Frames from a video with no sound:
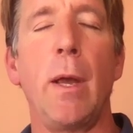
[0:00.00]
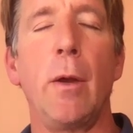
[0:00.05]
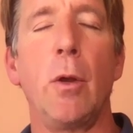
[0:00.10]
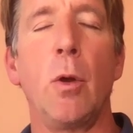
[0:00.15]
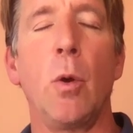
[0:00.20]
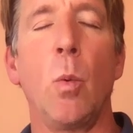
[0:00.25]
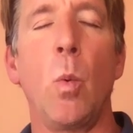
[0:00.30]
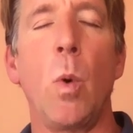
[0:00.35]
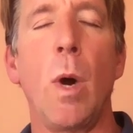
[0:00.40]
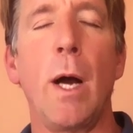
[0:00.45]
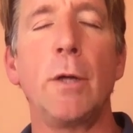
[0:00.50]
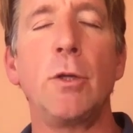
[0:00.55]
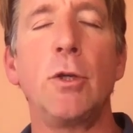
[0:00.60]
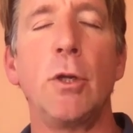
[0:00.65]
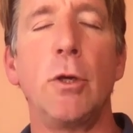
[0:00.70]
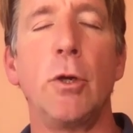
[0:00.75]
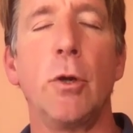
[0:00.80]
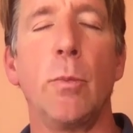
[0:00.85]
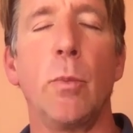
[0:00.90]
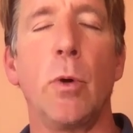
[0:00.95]
You're
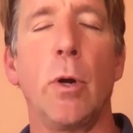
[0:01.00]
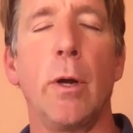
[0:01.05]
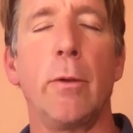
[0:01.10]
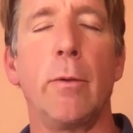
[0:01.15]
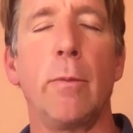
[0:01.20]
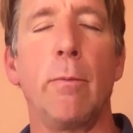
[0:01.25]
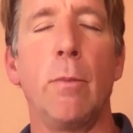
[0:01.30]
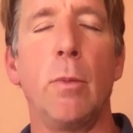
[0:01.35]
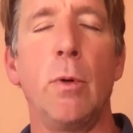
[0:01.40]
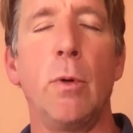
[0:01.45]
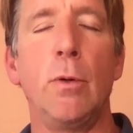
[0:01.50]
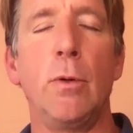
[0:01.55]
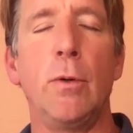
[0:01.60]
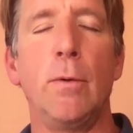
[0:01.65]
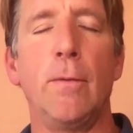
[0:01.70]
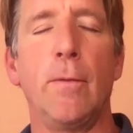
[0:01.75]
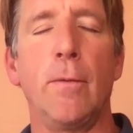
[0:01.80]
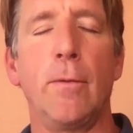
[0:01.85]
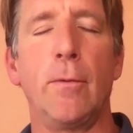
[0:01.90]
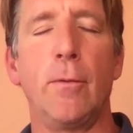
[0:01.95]
watching your breath
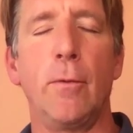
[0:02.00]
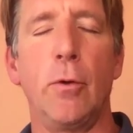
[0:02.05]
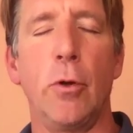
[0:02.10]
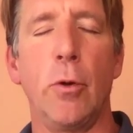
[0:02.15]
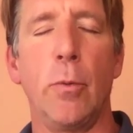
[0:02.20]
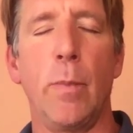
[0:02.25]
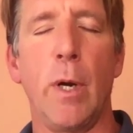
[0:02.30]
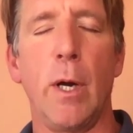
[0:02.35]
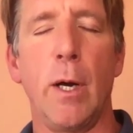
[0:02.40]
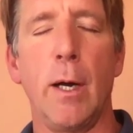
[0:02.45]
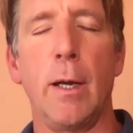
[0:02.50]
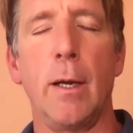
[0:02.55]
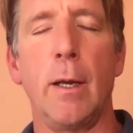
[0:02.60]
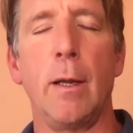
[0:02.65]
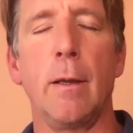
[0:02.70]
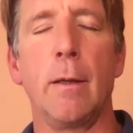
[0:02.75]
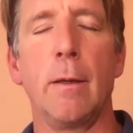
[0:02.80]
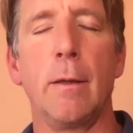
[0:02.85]
move through your body.